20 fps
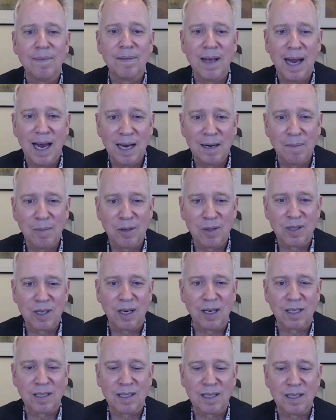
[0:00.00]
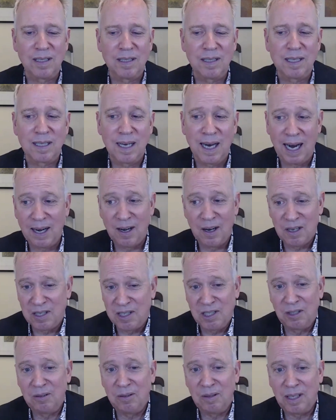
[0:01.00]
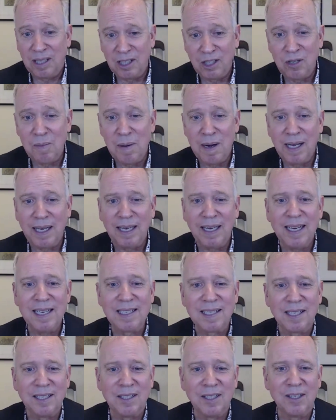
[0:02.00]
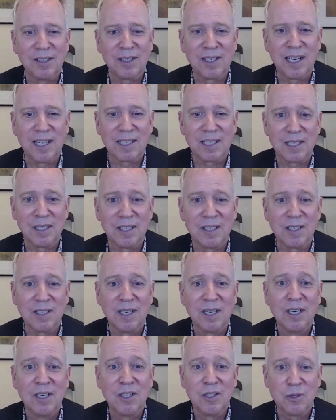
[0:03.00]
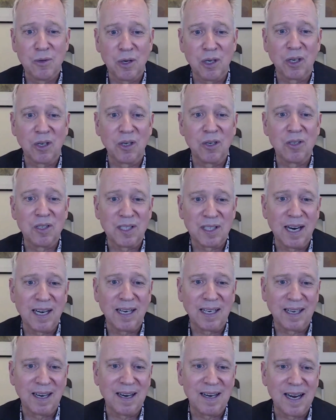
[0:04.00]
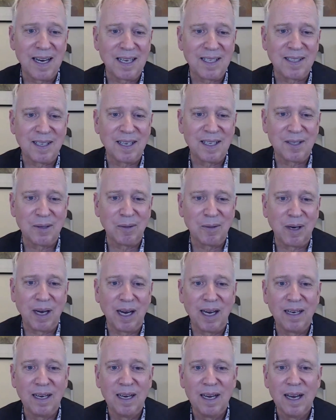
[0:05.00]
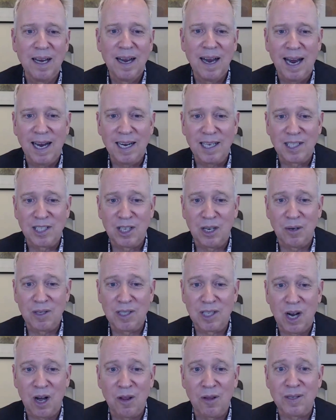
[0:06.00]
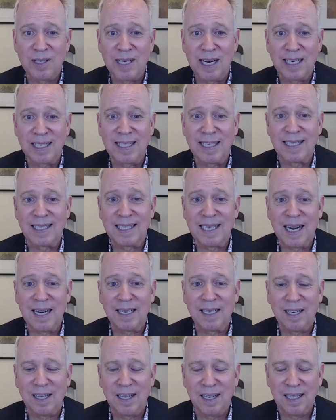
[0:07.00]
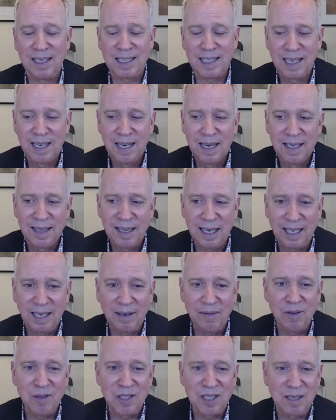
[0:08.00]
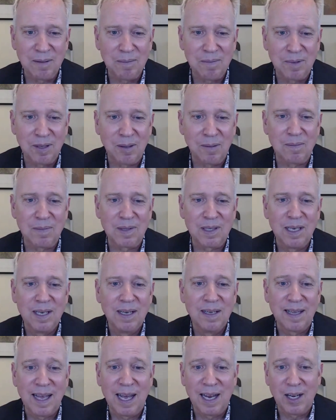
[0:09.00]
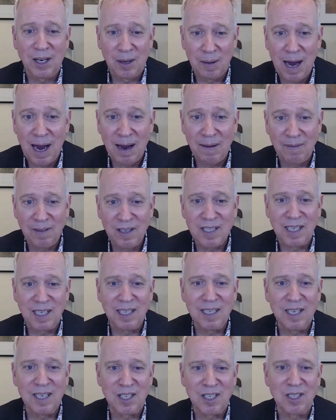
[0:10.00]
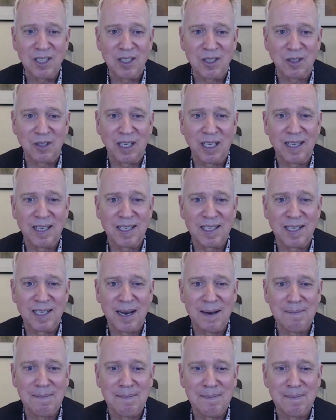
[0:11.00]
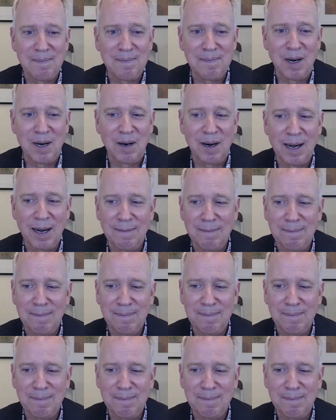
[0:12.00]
and mold toxins, and also too many yeast in your intestines trigger cytokine excess. Okay. And so it's all those excess cytokines that give you symptoms that have these conditions looking the same. All right.